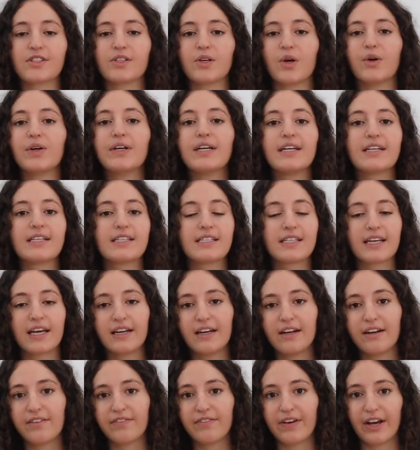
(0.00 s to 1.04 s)
So skin
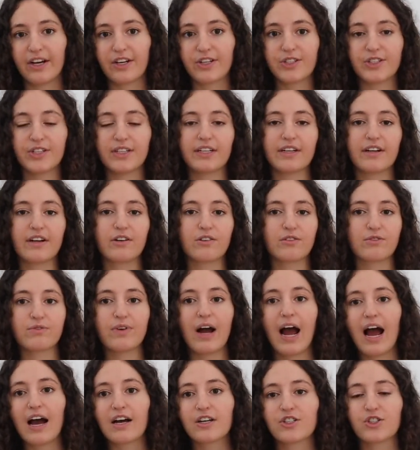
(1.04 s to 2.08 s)
infection, a
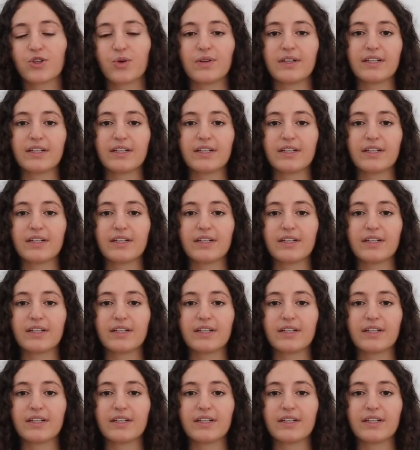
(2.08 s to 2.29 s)
rash,